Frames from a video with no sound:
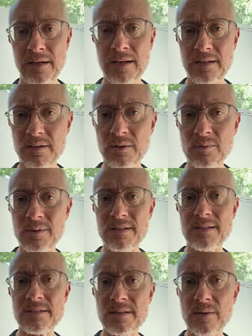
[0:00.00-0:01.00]
And the third one
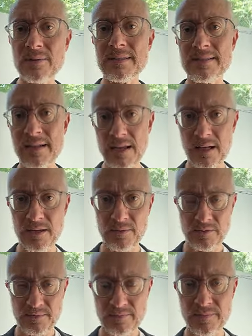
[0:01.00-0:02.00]
is don't stay
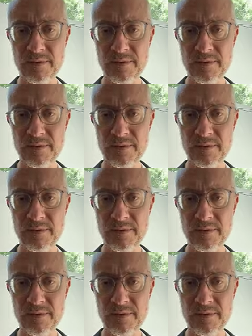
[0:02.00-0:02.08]
alone.